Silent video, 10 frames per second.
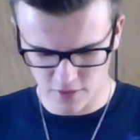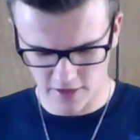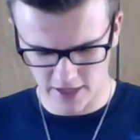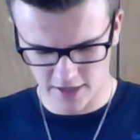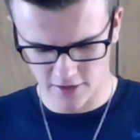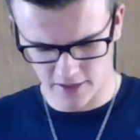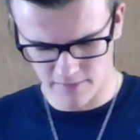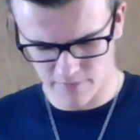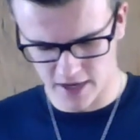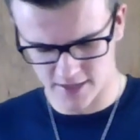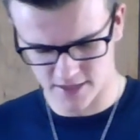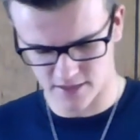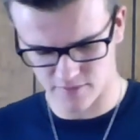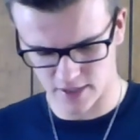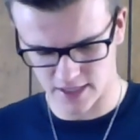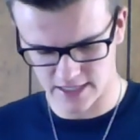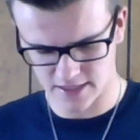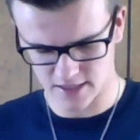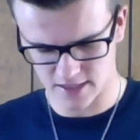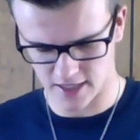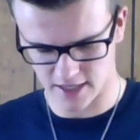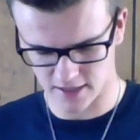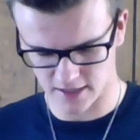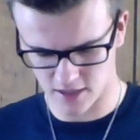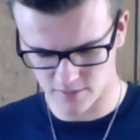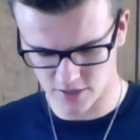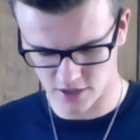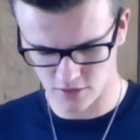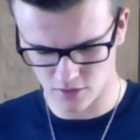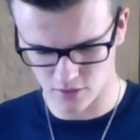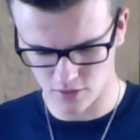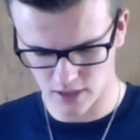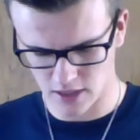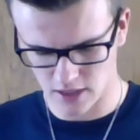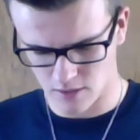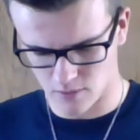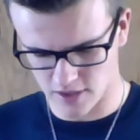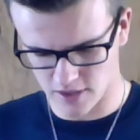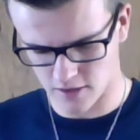with our anger in positive ways and come to you with